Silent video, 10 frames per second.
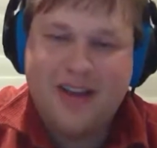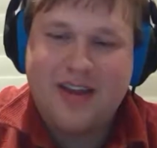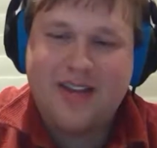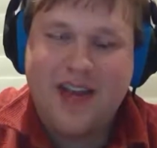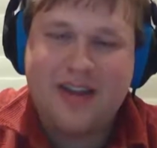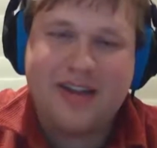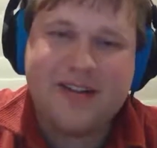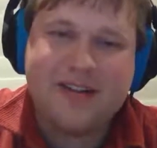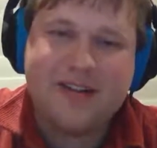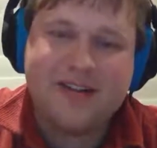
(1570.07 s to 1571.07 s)
and that
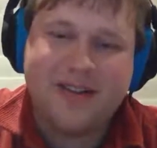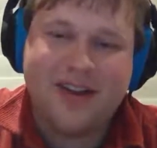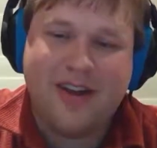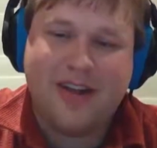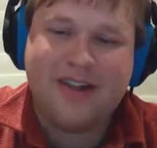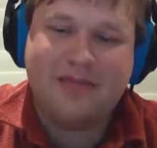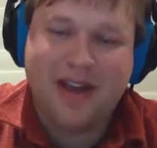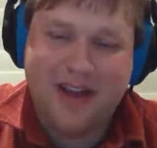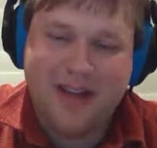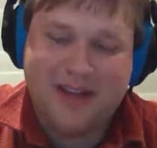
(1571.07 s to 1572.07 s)
is The Haunted
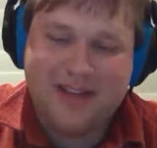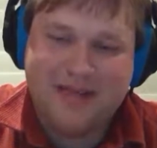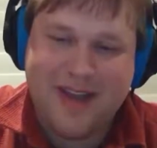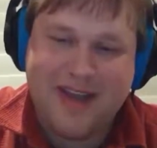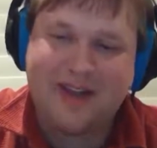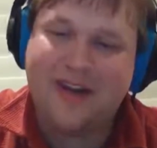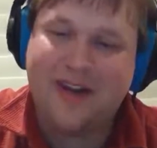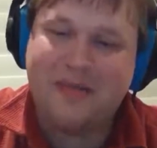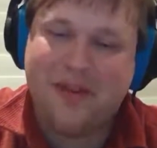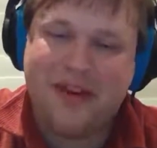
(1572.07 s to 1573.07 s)
Palace by Edgar
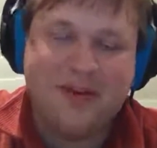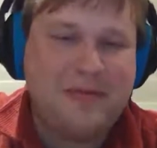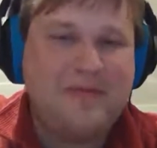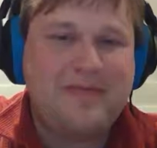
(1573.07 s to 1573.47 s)
Allan Poe.